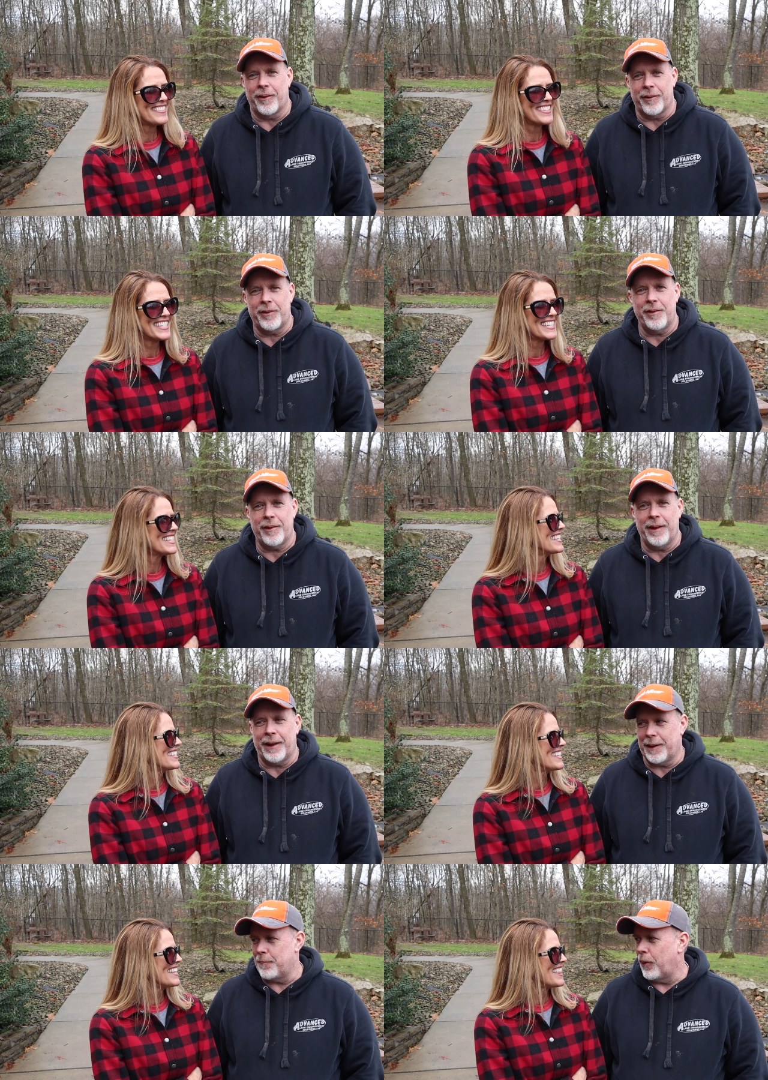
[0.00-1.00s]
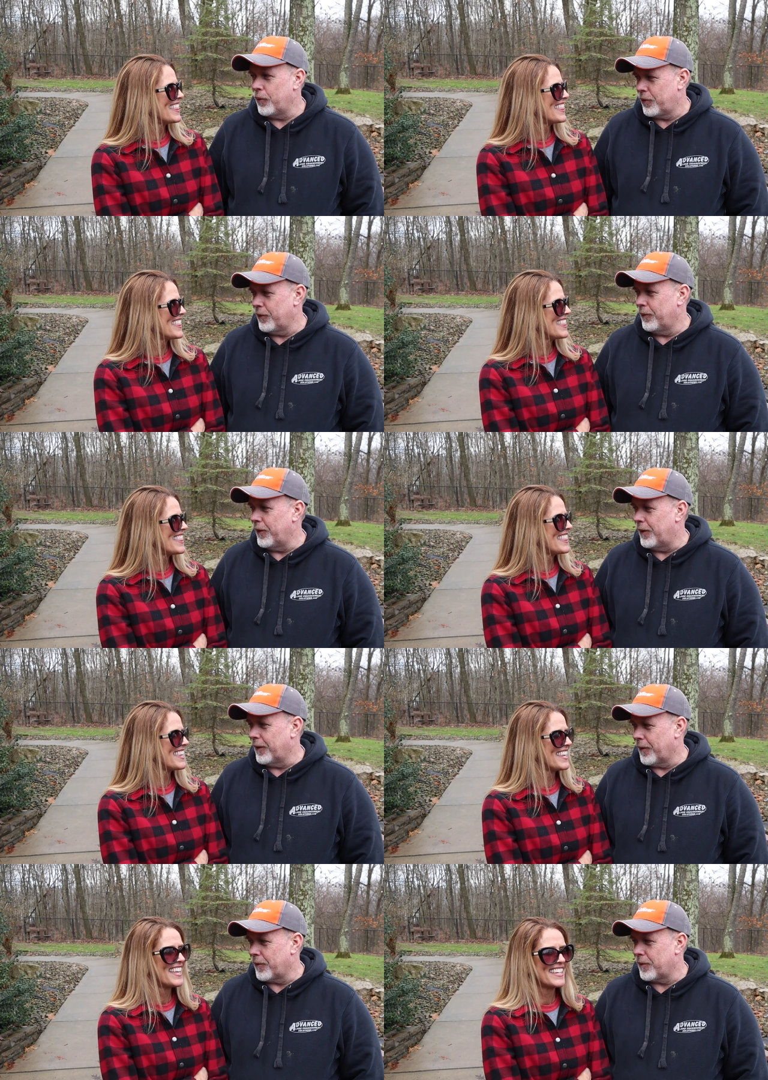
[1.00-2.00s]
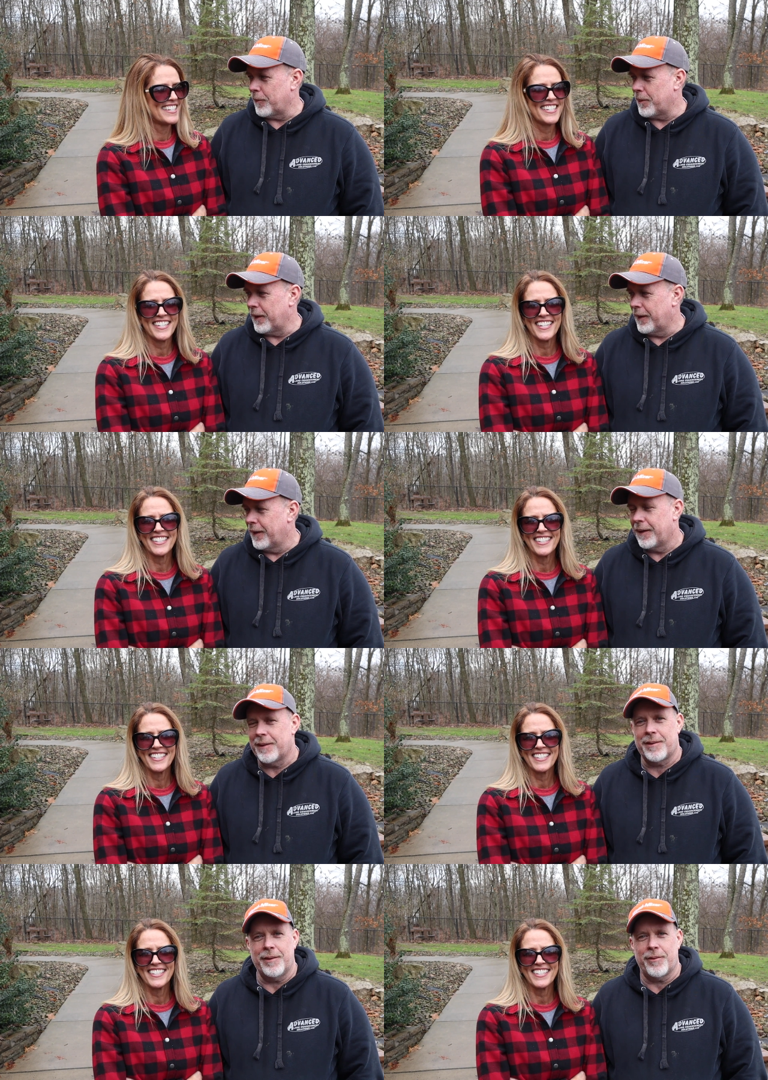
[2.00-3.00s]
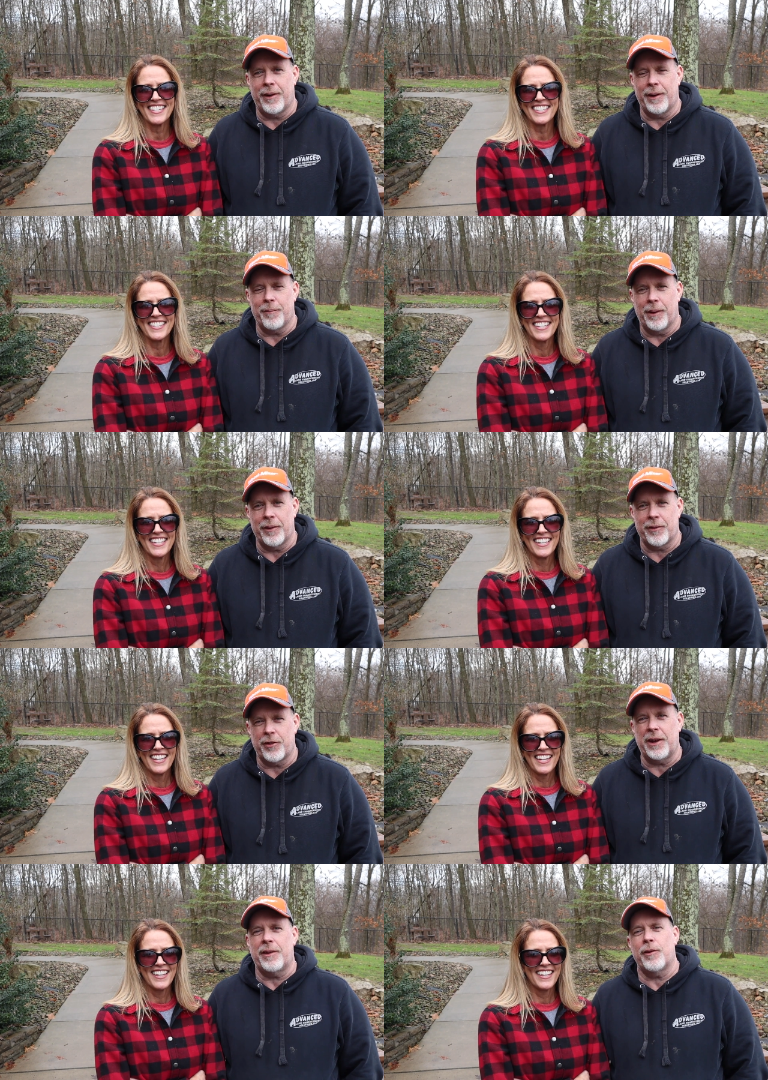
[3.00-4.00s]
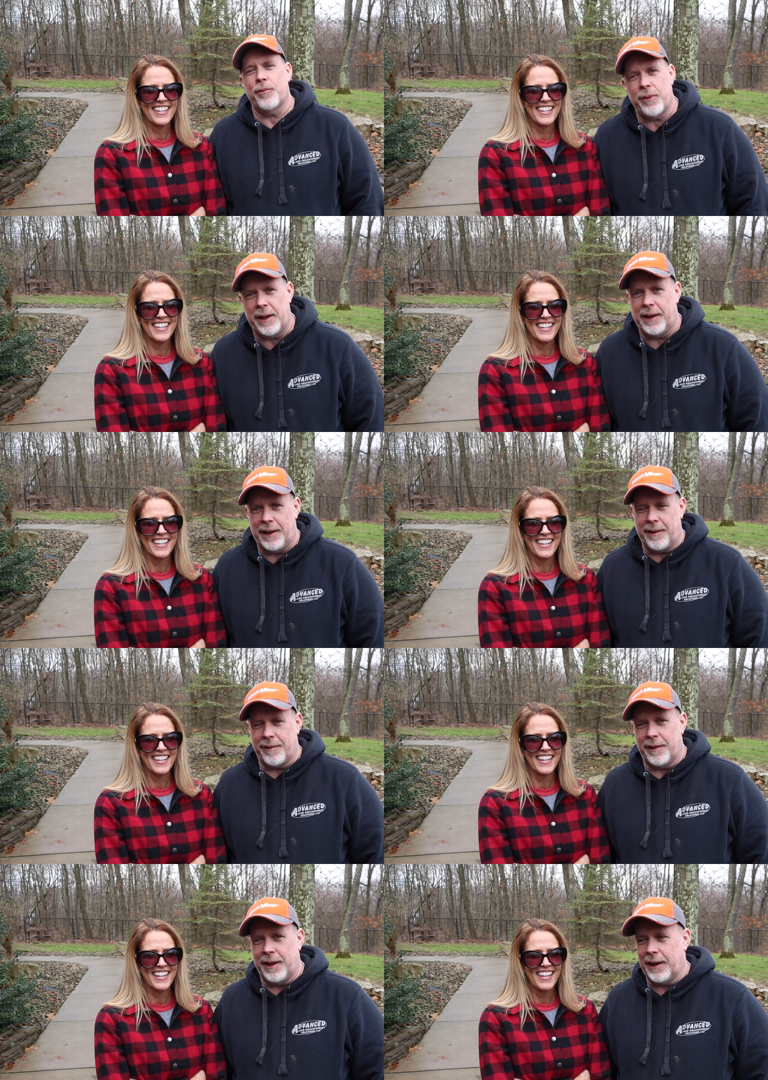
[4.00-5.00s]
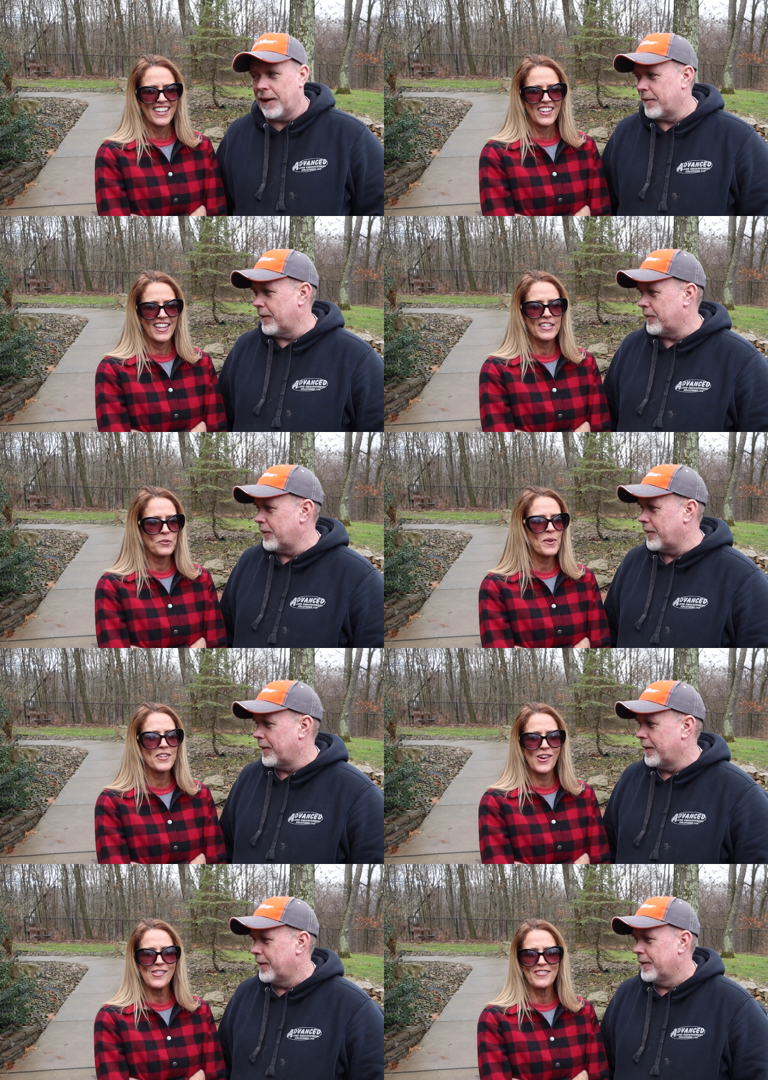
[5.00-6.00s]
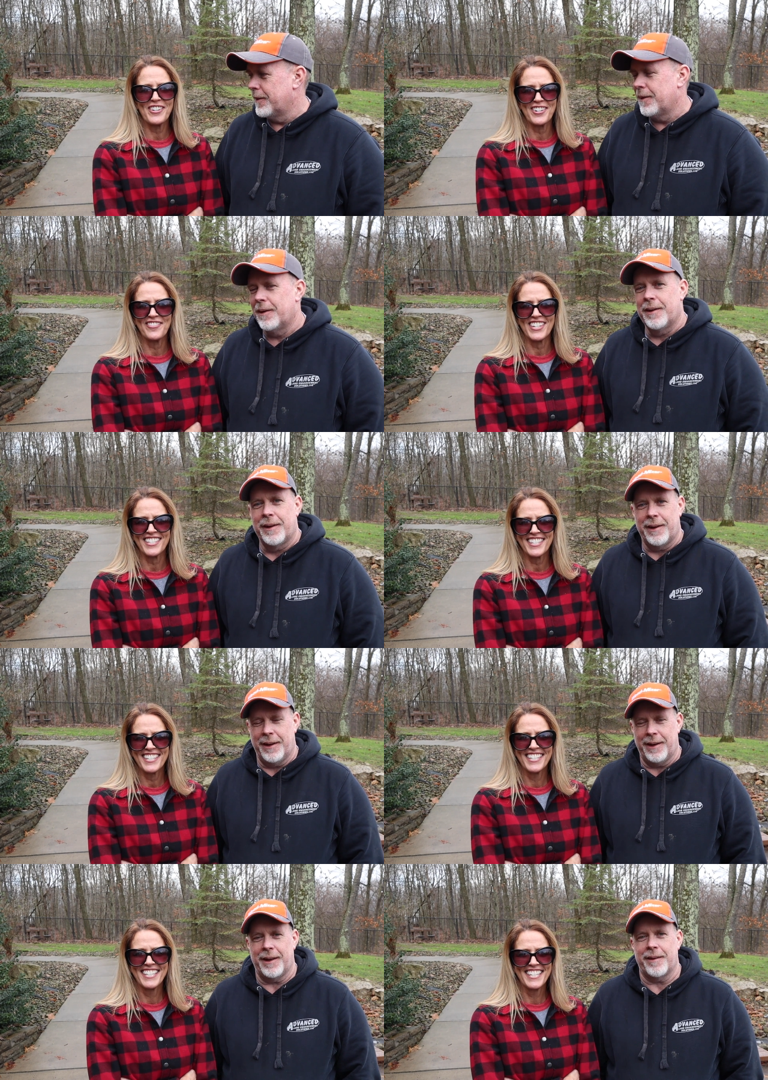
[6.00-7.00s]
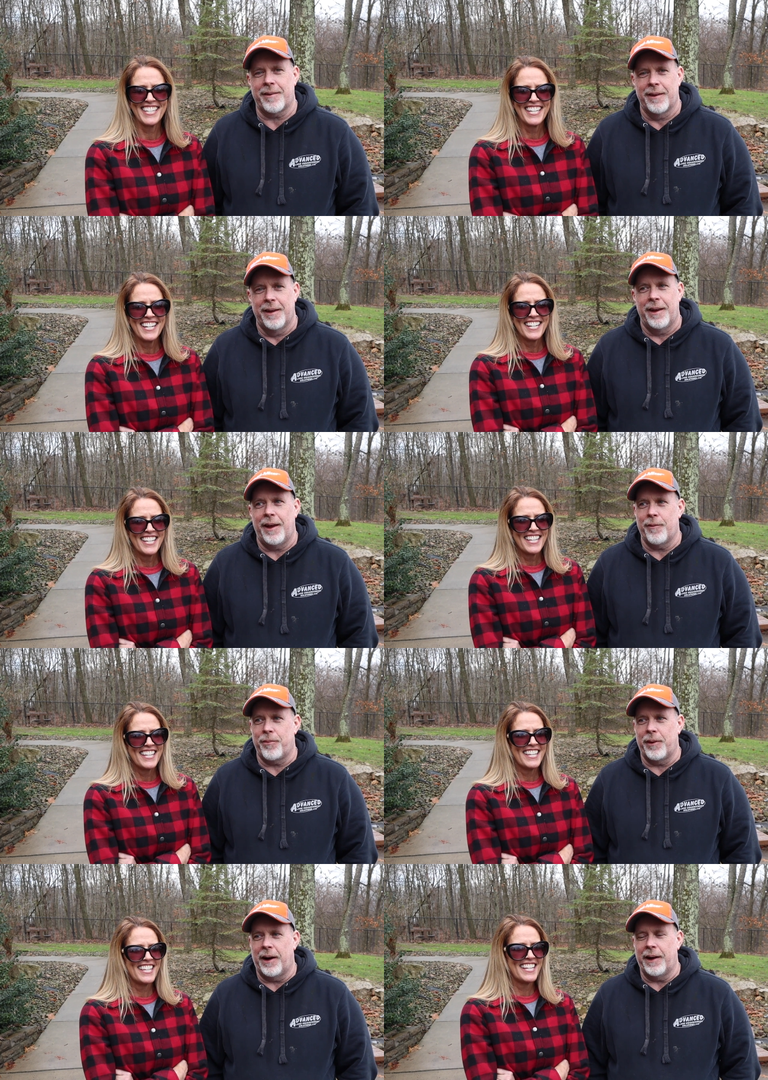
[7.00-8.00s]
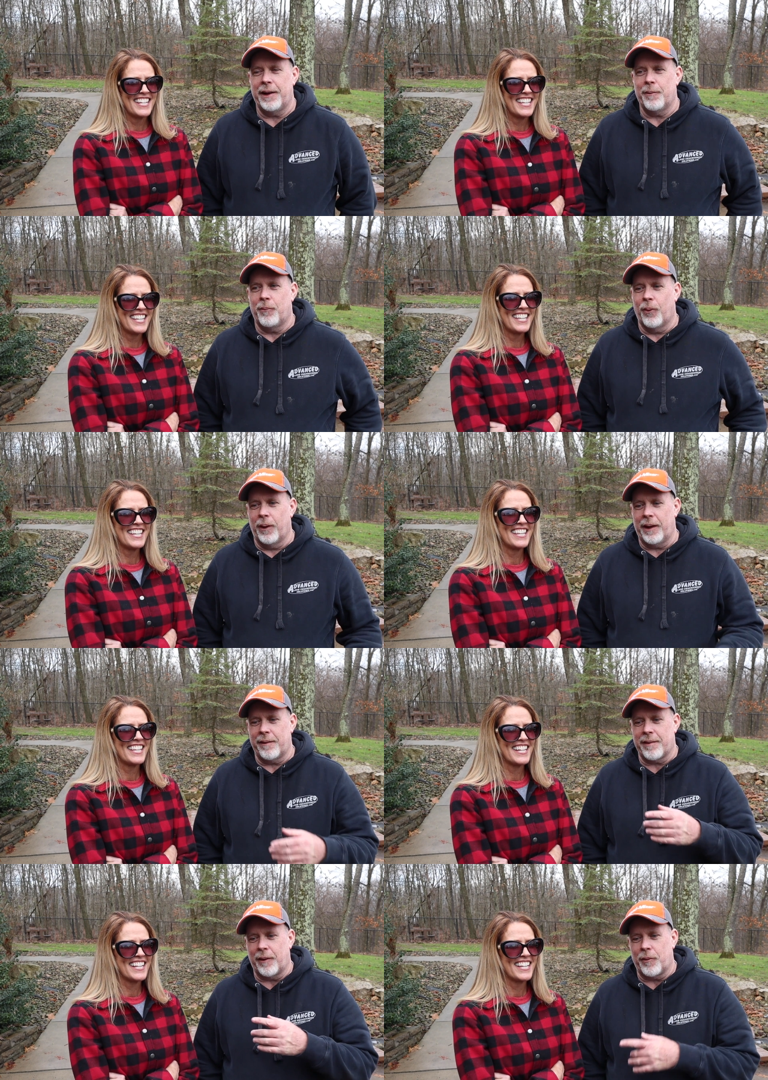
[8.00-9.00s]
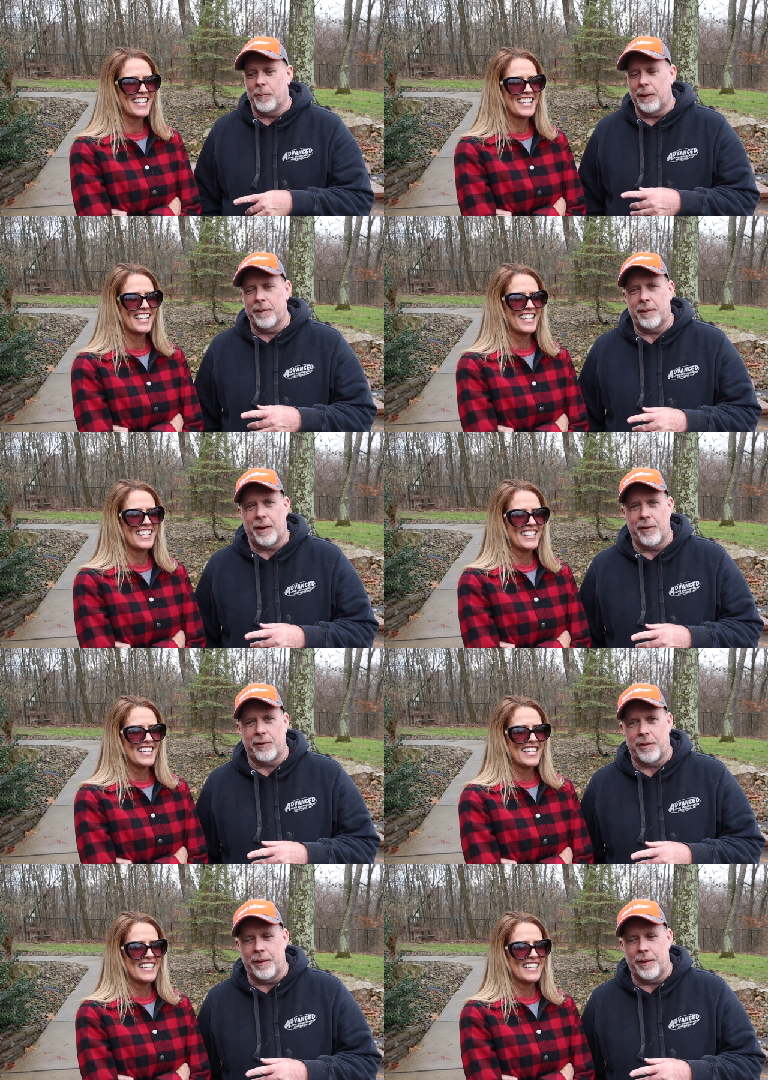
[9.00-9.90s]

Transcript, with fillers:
Speaker 1: her. She's a, like emotional dog or something. She is. She's she very is. emotional. She gets offended easily. I guess I It's should.
Speaker 2: written all over her face. It
Speaker 1: is. If uh, in the mornings, like when Melissa goes to